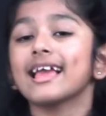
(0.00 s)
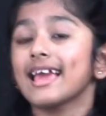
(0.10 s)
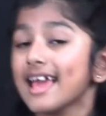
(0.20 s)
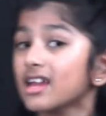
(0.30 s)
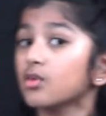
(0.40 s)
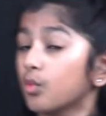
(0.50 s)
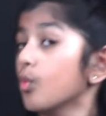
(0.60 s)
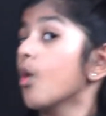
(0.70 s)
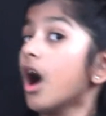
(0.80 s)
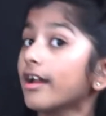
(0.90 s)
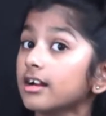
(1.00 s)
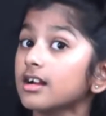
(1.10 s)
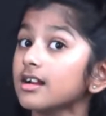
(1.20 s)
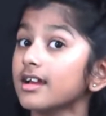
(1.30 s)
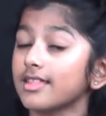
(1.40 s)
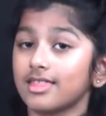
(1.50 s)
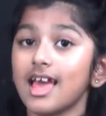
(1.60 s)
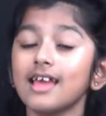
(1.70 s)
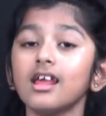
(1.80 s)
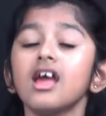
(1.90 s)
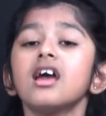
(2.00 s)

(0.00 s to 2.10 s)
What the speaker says: and water, then